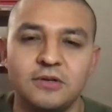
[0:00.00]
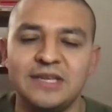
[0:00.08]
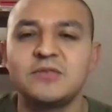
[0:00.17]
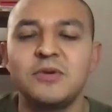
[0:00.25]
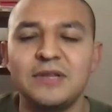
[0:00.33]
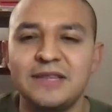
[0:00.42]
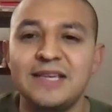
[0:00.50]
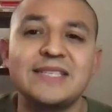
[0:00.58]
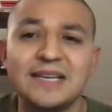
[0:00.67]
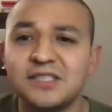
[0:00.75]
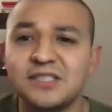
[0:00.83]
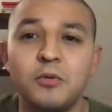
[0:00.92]
That's what,
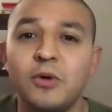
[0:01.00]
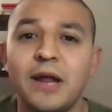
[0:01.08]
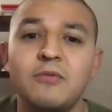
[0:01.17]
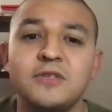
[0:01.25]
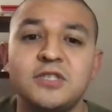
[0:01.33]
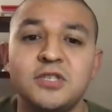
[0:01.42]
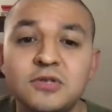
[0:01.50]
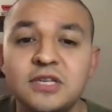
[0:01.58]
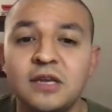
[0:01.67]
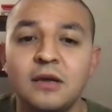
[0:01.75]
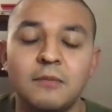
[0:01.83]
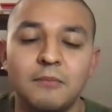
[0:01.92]
that's actually what I was
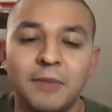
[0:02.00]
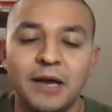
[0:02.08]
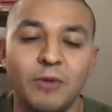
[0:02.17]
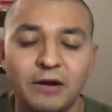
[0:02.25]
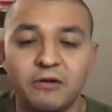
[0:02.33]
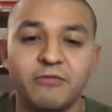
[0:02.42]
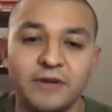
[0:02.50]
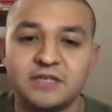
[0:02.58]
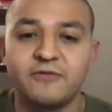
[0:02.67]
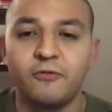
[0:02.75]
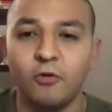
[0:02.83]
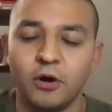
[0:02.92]
using my writer
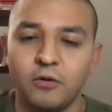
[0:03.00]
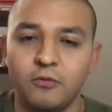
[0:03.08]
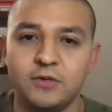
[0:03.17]
friends for,